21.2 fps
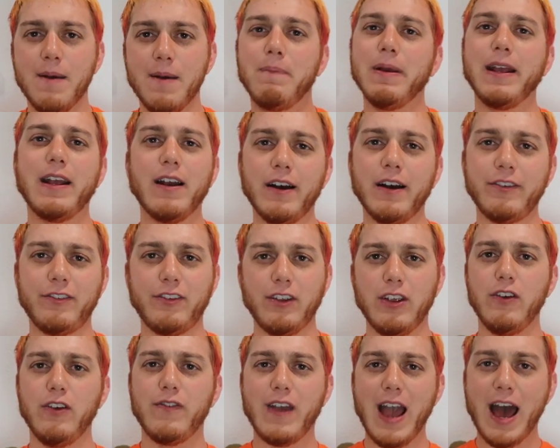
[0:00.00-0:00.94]

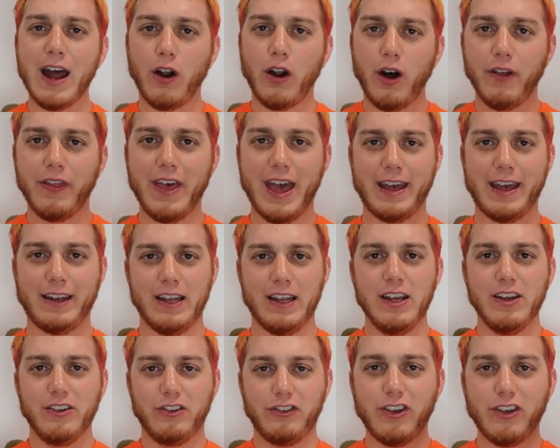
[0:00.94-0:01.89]
because you've got all
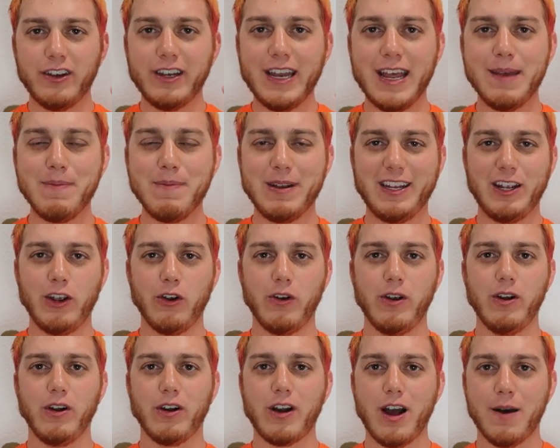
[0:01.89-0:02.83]
that Sunday
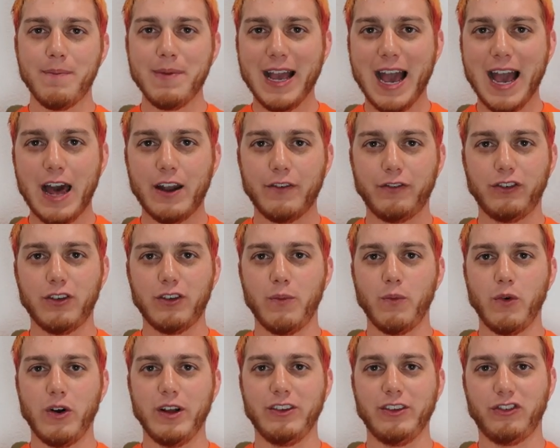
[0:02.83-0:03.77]
material coming out of
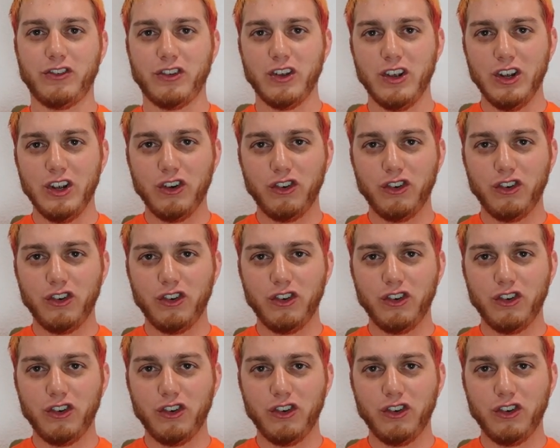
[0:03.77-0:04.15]
someone's